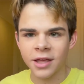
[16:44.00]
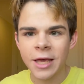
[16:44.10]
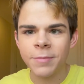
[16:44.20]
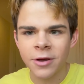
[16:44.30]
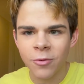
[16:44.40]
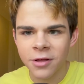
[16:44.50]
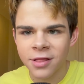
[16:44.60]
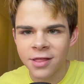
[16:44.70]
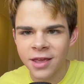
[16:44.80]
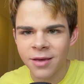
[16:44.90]
Keeping
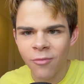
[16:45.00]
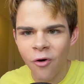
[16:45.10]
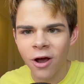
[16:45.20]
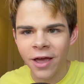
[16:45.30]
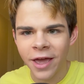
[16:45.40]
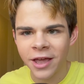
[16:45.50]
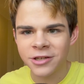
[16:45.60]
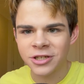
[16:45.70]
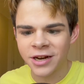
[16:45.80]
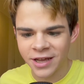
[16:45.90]
with the more
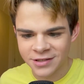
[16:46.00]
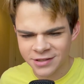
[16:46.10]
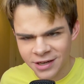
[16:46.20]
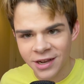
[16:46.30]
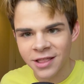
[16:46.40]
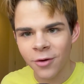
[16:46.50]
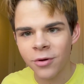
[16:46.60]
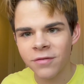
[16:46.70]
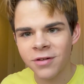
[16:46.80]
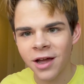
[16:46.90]
Asian aesthetic
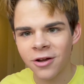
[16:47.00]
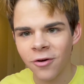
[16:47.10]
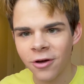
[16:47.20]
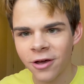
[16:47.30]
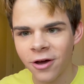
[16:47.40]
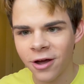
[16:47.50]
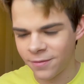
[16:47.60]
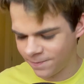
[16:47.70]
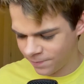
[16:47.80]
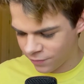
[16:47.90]
that we've got going
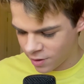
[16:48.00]
on,